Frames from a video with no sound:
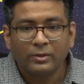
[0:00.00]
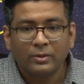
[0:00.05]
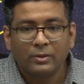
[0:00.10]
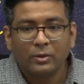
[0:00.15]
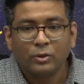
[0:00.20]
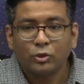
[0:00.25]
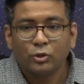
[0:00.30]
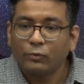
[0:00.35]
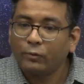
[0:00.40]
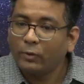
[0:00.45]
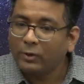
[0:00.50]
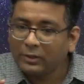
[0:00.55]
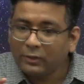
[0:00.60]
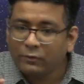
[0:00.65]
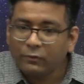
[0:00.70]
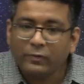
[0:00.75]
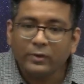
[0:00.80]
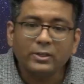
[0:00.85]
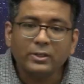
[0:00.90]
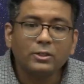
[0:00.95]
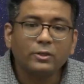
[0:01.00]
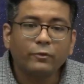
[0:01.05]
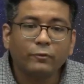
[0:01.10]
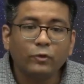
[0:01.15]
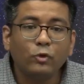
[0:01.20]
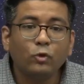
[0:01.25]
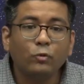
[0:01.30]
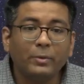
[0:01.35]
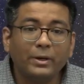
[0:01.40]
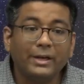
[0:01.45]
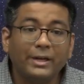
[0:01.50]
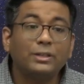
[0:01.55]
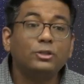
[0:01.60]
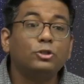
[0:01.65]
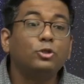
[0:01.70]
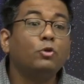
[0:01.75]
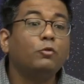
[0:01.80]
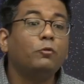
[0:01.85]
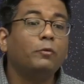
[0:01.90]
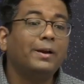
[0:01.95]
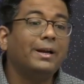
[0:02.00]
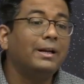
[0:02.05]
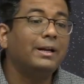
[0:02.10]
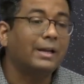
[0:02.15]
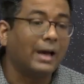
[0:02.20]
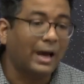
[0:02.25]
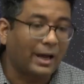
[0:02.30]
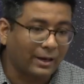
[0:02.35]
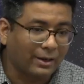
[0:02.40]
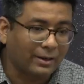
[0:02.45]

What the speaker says: so for the first few minutes you feel dark,